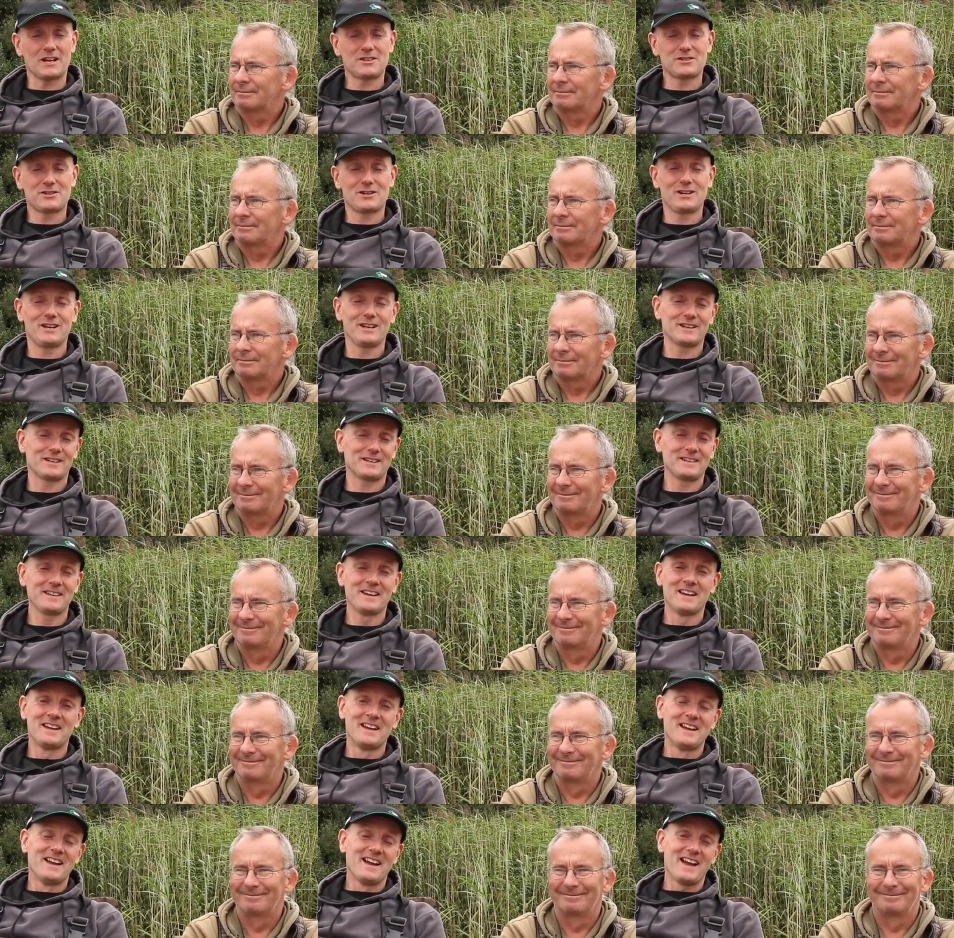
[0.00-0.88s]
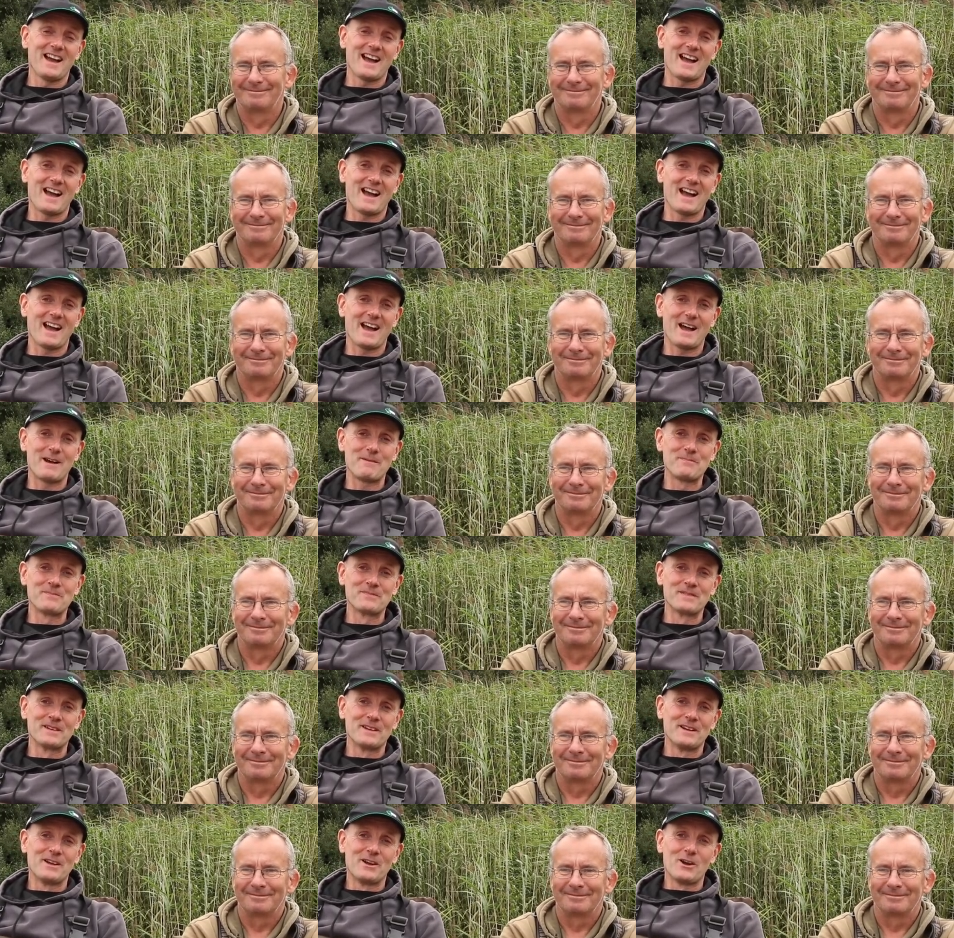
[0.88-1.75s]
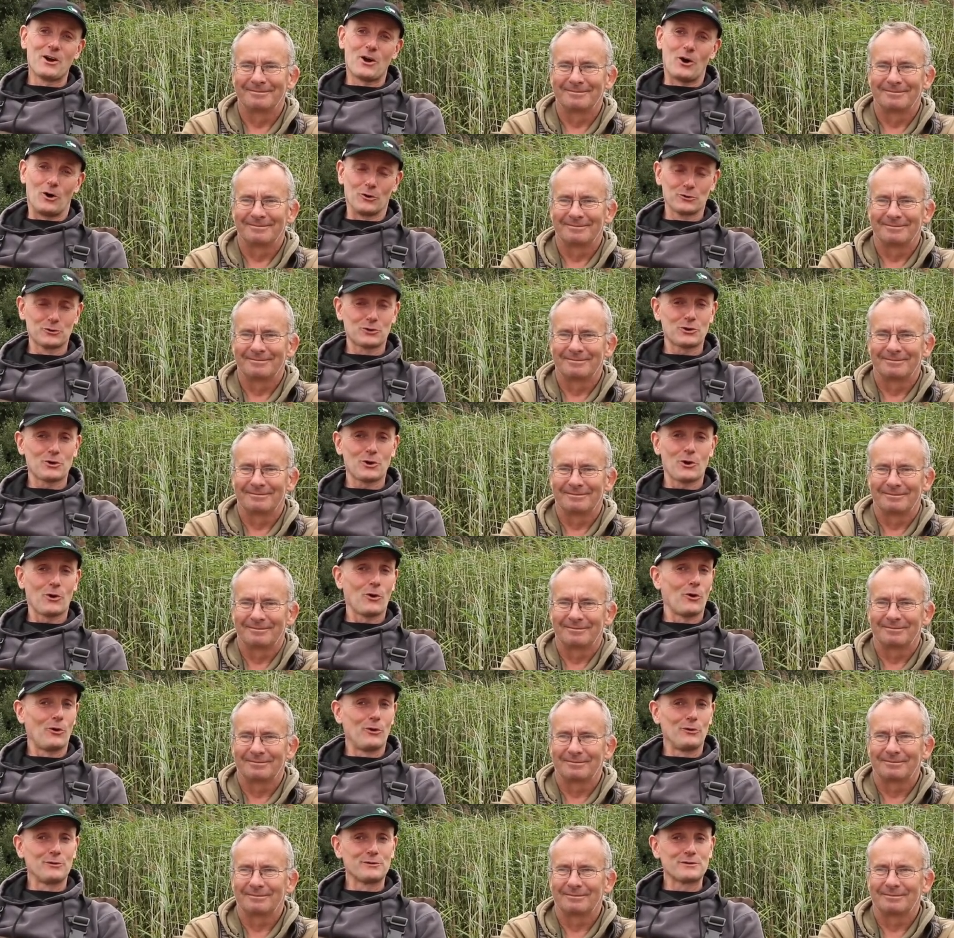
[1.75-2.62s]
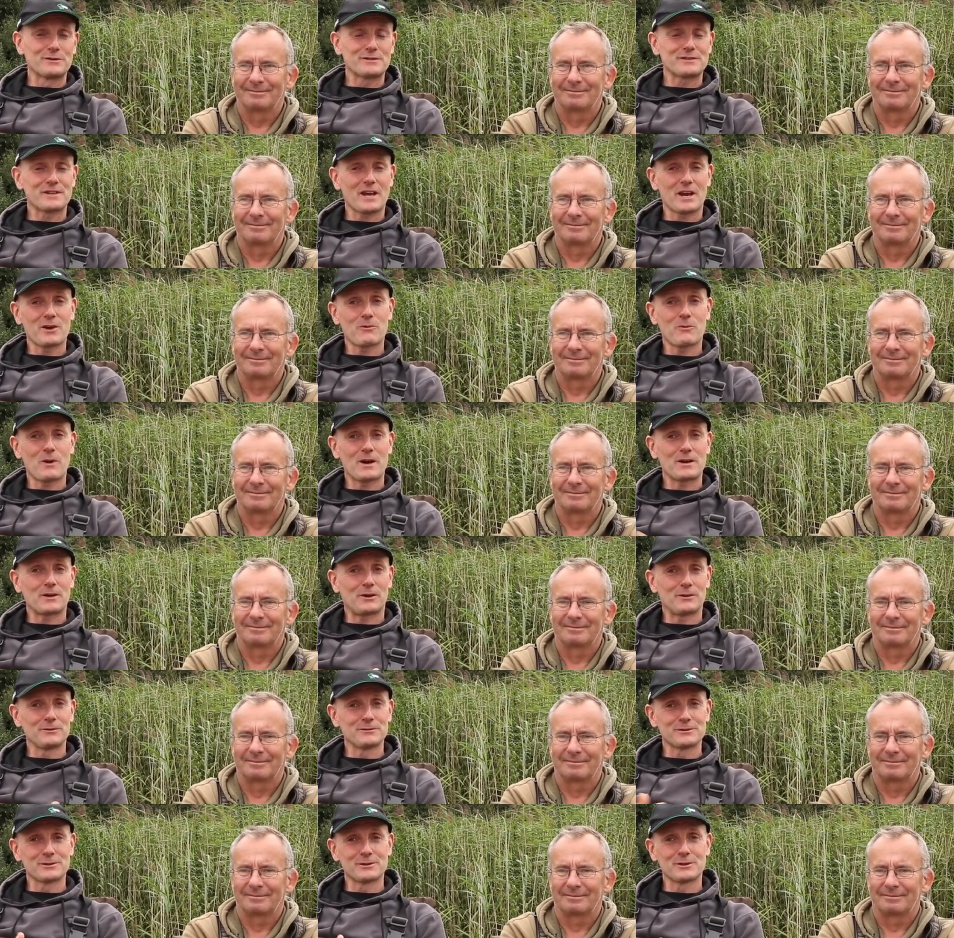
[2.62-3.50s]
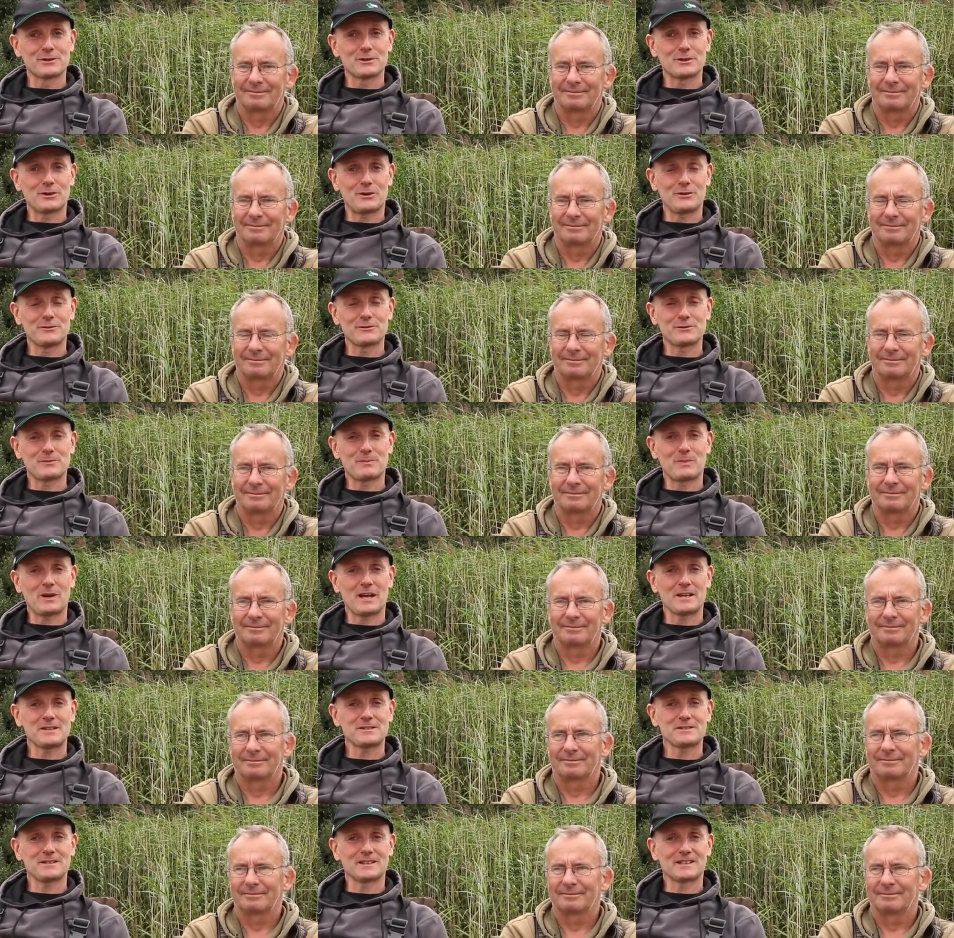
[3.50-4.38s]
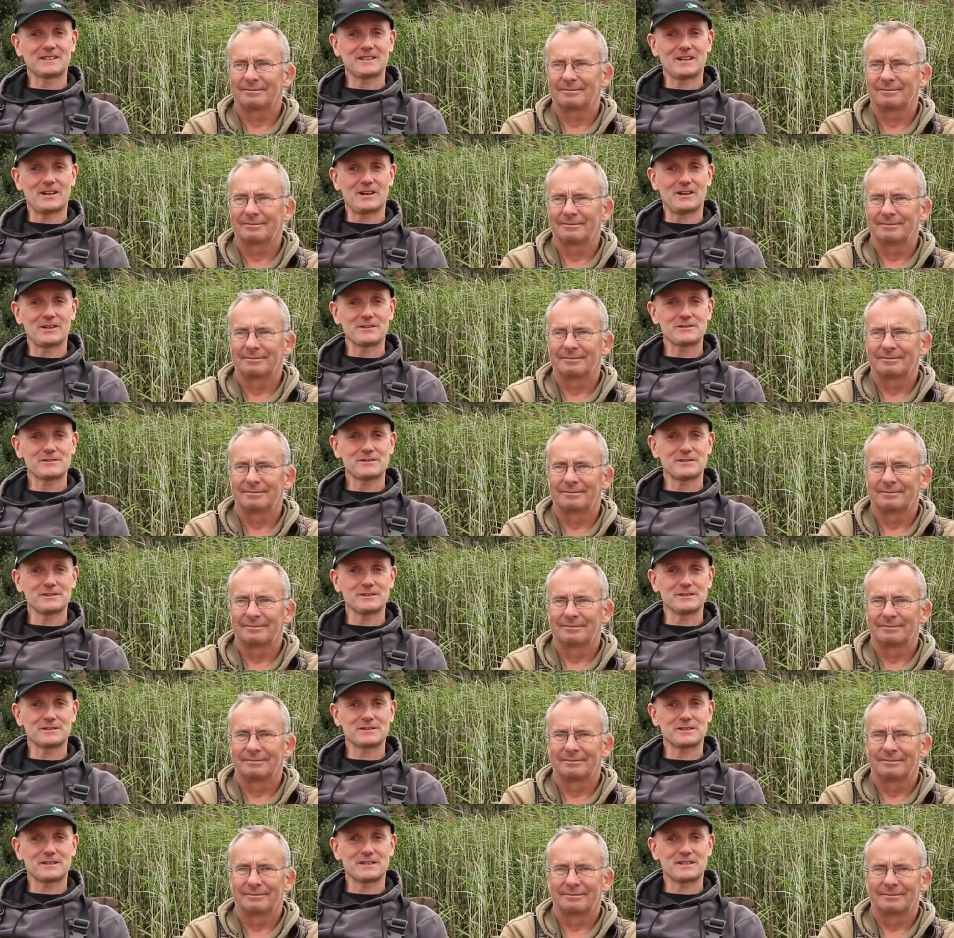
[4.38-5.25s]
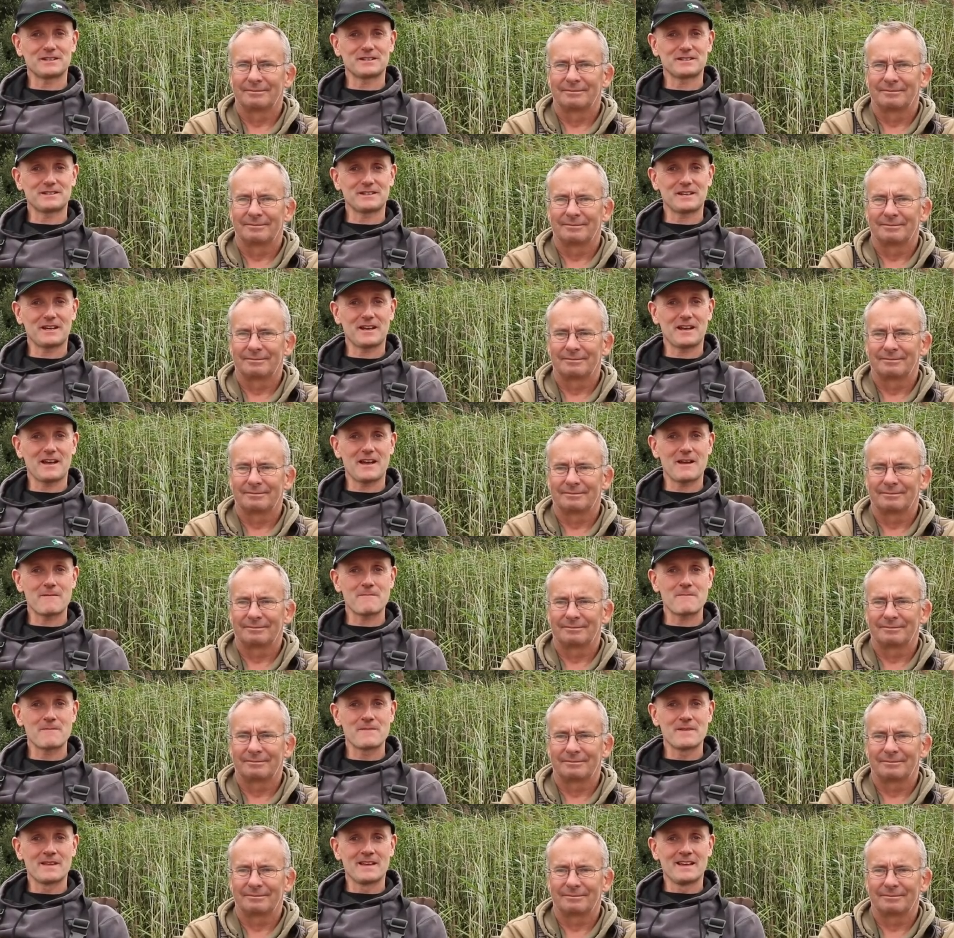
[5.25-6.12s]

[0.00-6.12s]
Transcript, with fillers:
Speaker 1: actually. Um, on corn, so I went onto onto plastic casters, and um,